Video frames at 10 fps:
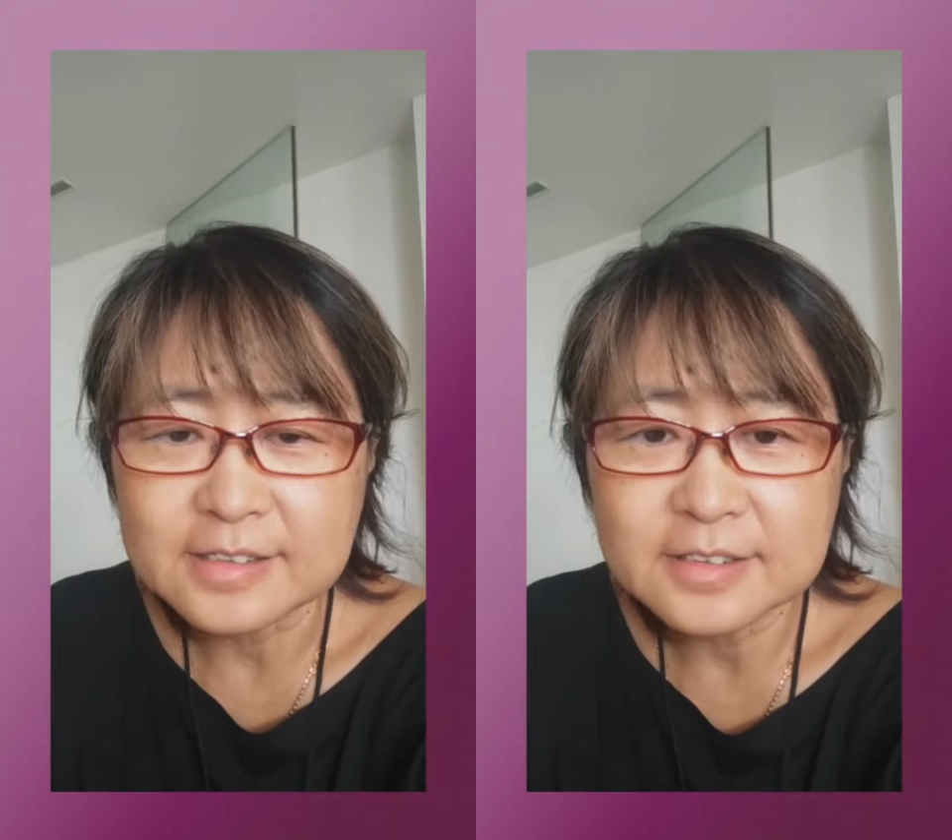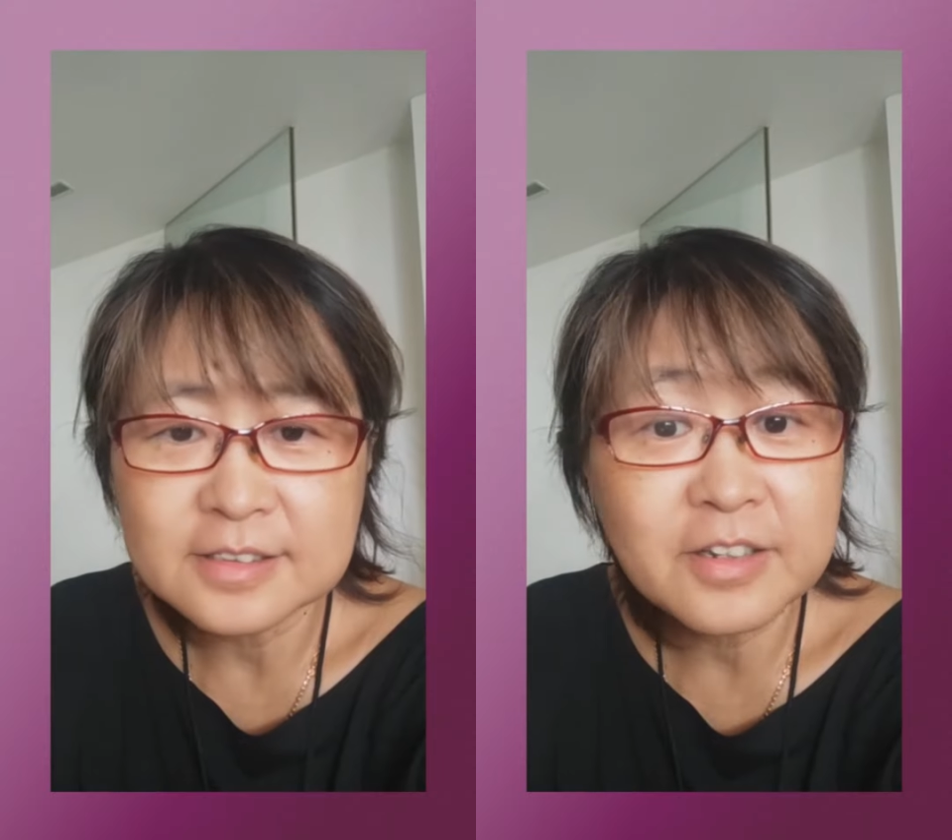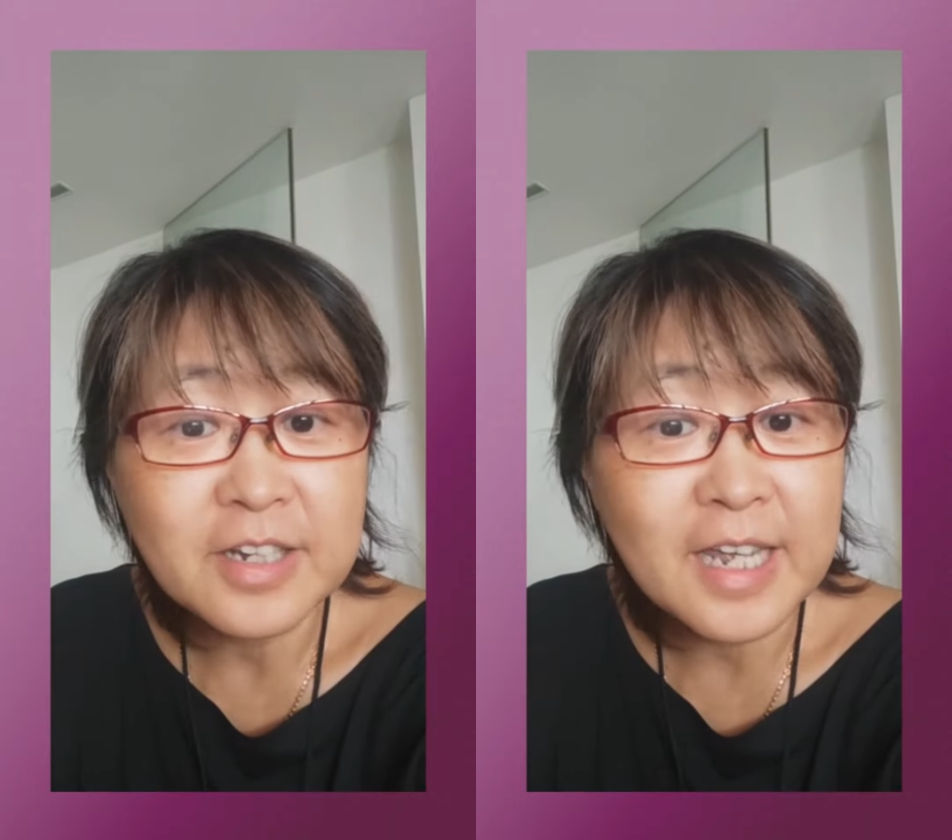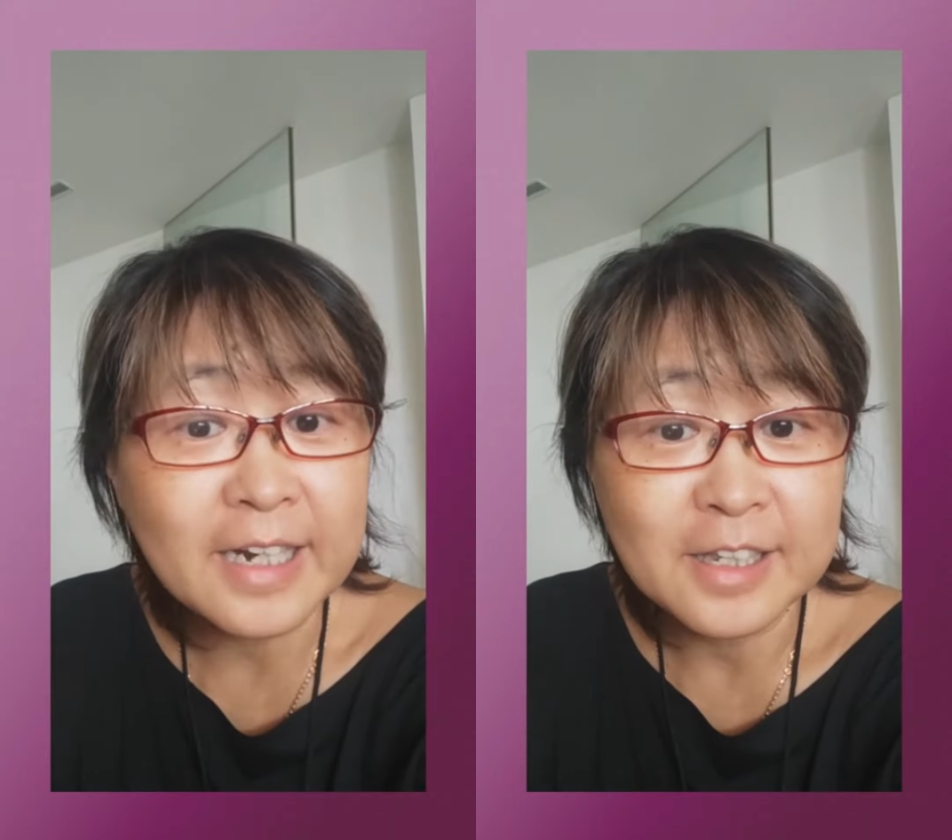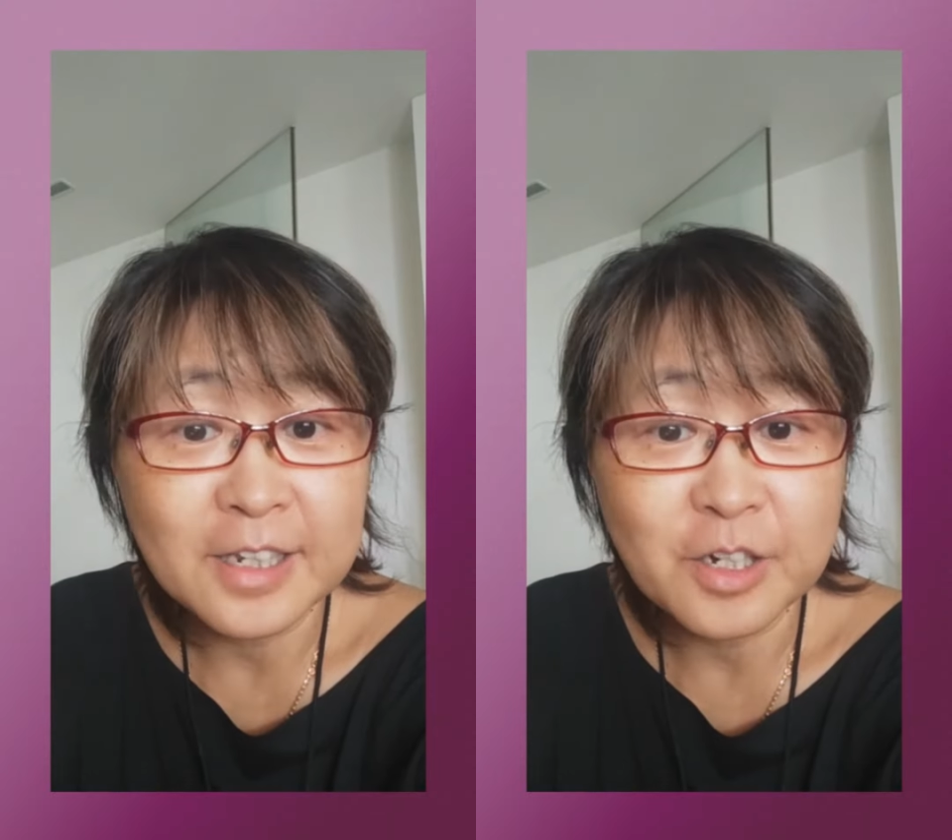didn't think
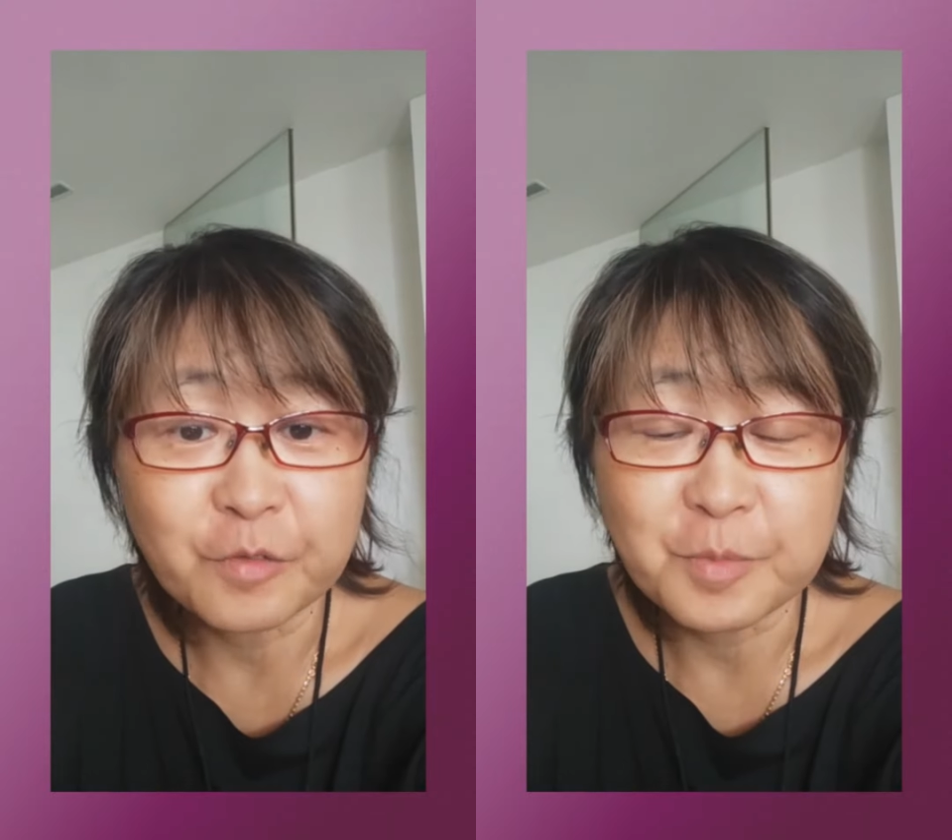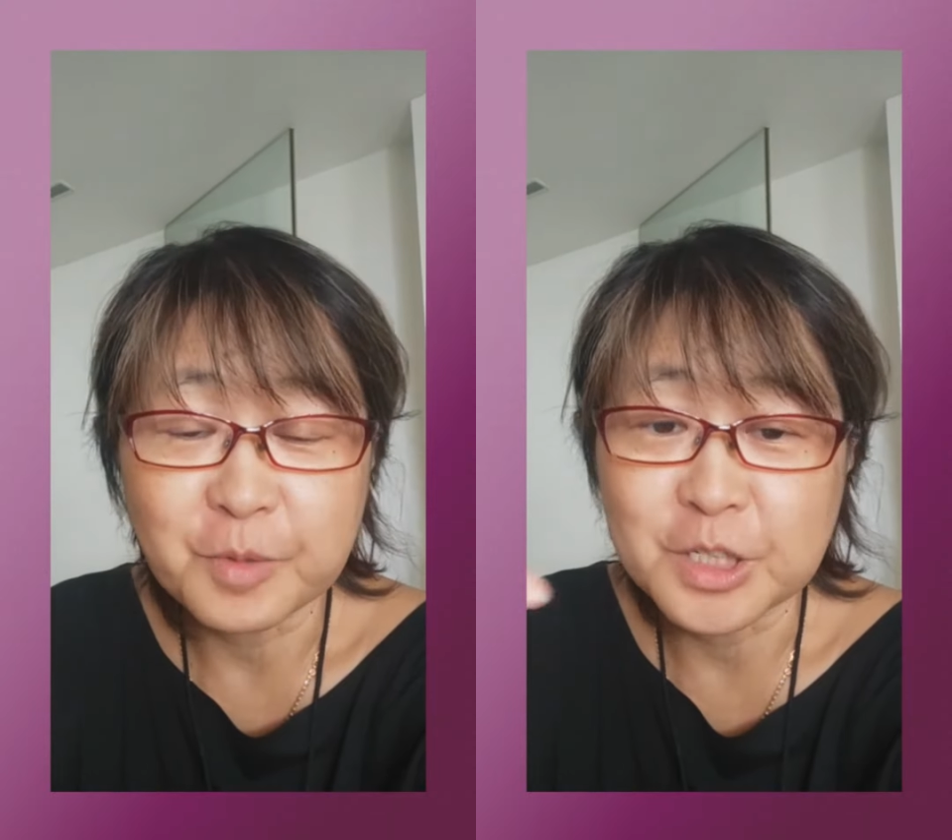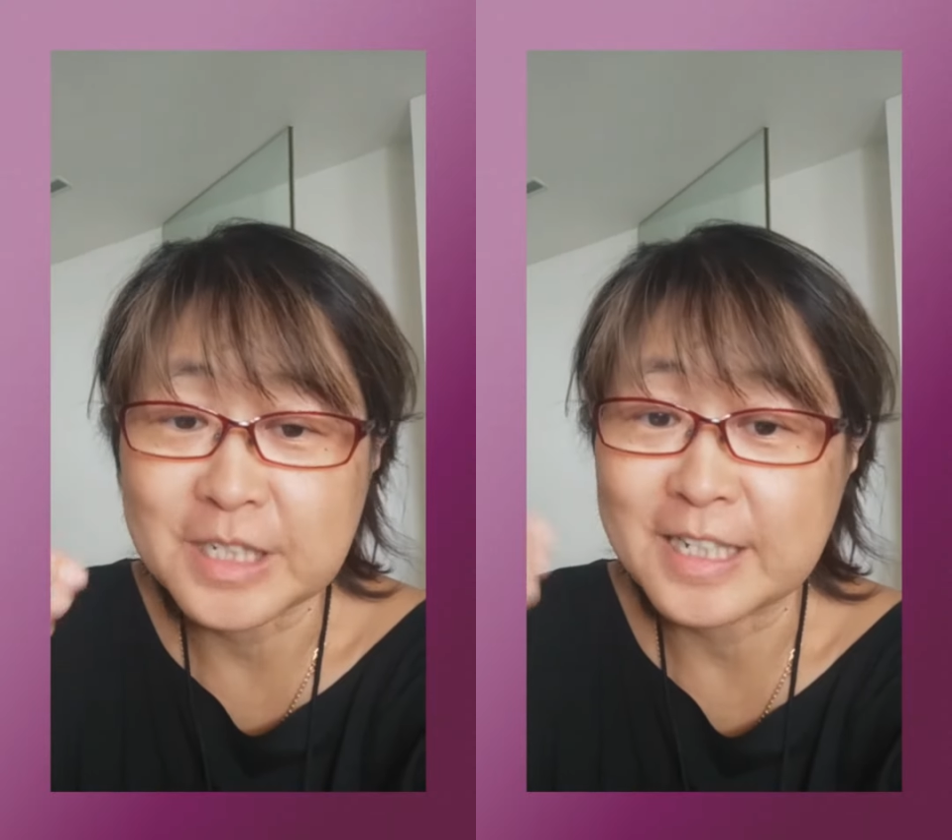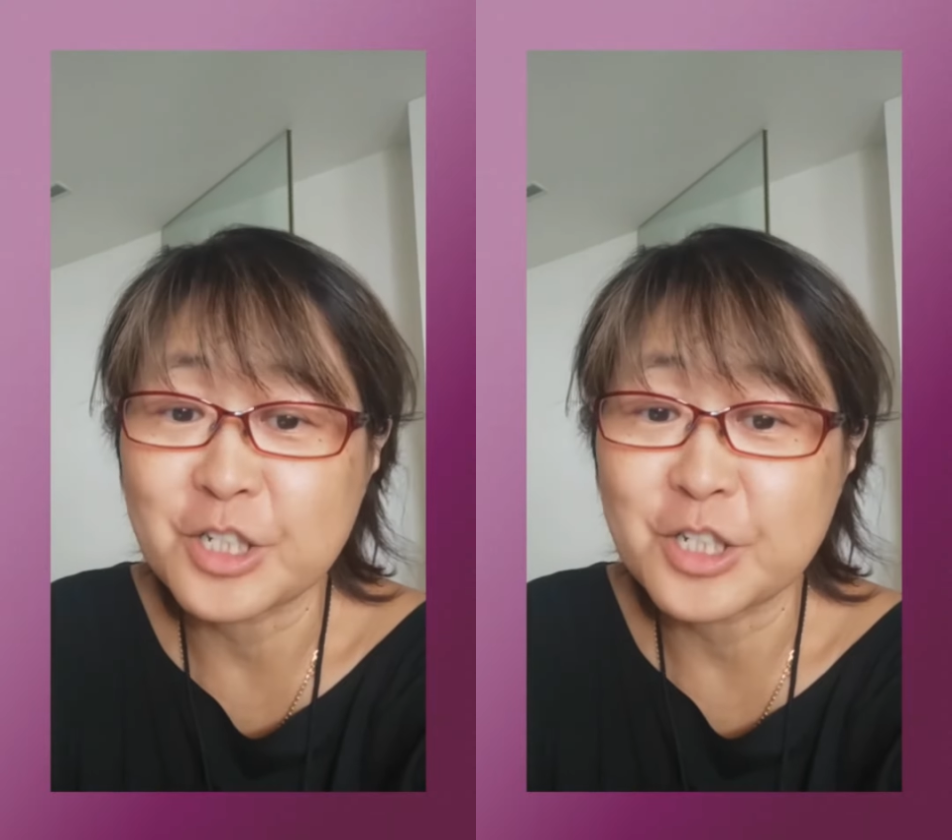anything of it because I